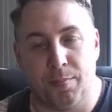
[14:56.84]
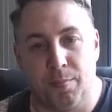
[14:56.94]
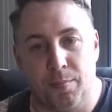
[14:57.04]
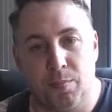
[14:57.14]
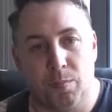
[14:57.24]

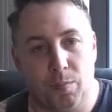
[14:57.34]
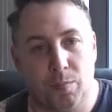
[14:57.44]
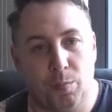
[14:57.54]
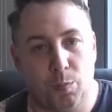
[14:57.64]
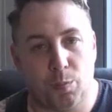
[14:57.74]

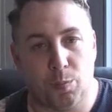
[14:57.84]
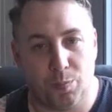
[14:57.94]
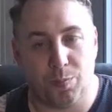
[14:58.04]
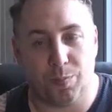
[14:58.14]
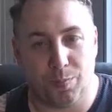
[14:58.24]

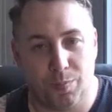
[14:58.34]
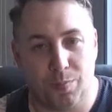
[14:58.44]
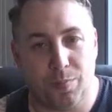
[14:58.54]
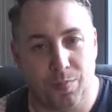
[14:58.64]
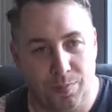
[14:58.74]

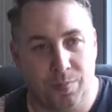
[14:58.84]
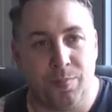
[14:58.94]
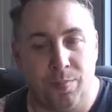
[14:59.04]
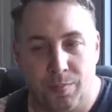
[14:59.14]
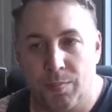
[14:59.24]

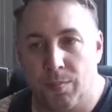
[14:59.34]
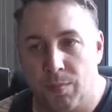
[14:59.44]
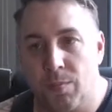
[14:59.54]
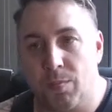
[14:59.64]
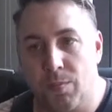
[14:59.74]

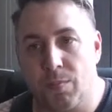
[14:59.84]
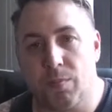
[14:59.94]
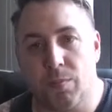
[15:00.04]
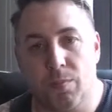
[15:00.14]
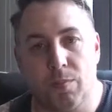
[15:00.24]

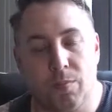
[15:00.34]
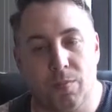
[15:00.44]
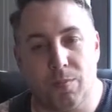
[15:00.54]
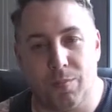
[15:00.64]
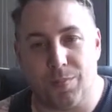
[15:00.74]

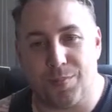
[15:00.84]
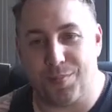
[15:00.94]
(not speaking)